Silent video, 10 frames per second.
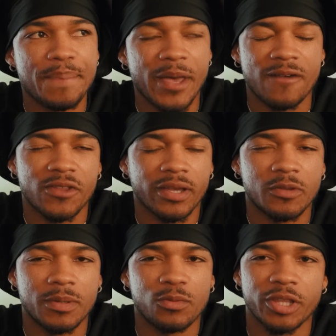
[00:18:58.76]
I feel like
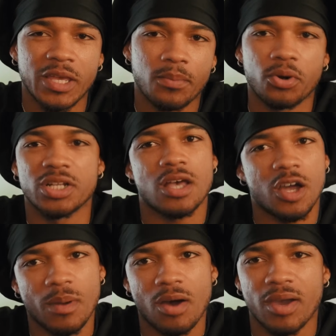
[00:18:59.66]
it'd be really important to
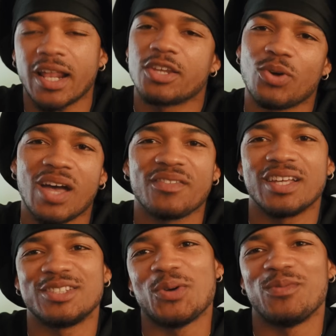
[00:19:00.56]
talk about, and I do have
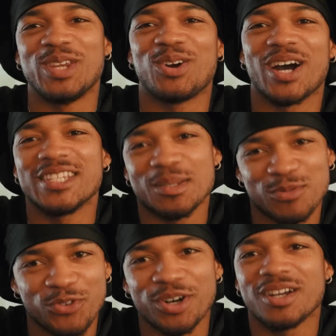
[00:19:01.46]
like dope video concepts
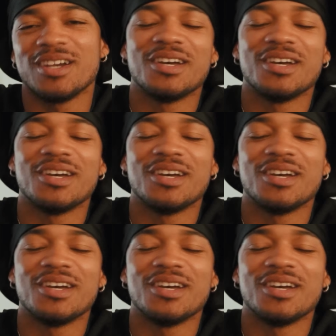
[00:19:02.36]
for.